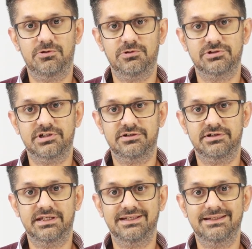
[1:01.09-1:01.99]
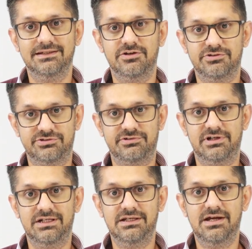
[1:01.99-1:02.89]
holder in
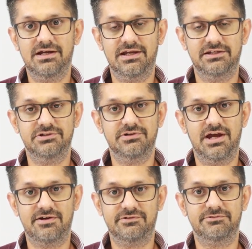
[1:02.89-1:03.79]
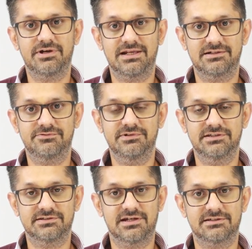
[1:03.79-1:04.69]
Australia and you have a valid
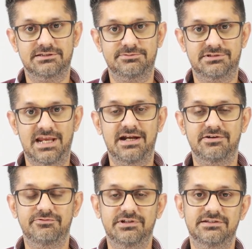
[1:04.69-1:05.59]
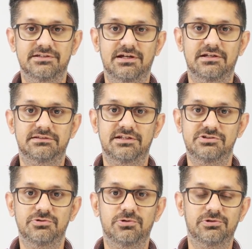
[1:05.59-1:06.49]
visa, substantive visa
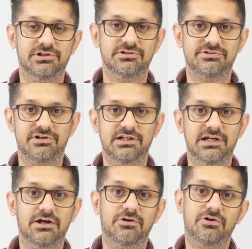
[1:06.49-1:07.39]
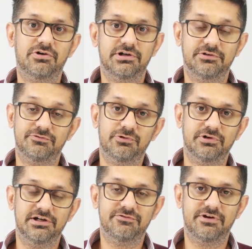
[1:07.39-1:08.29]
that you hold in Australia, or a
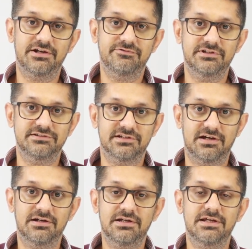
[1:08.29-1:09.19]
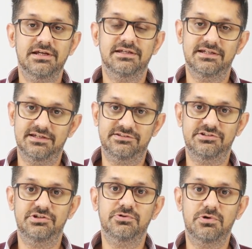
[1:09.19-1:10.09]
485 visa,
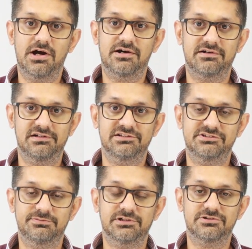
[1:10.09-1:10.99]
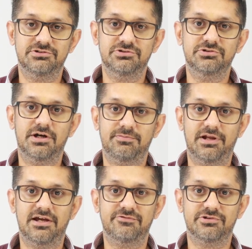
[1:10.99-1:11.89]
yes, you are eligible to
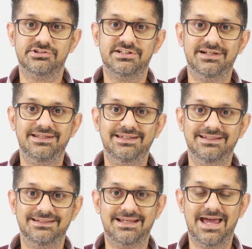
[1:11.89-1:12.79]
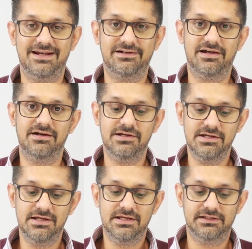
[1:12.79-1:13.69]
apply for study in Canada.
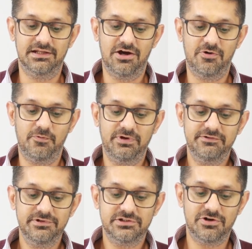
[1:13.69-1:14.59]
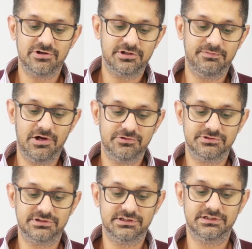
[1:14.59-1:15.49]
Now, when we talk
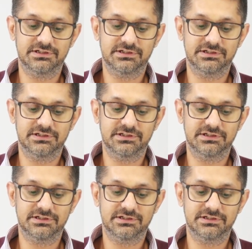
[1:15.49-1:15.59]
about